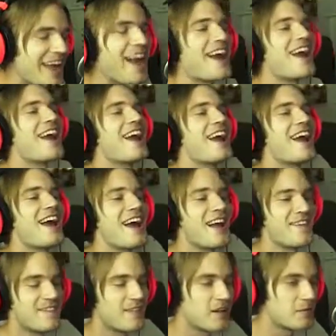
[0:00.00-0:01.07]

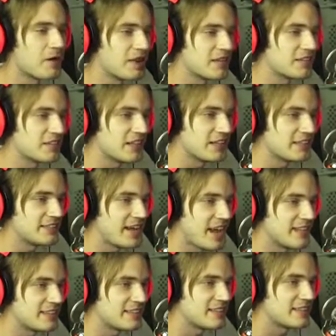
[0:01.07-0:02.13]
Yeah! Come on, there's still a
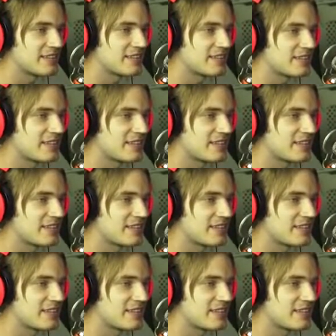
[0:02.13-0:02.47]
chance.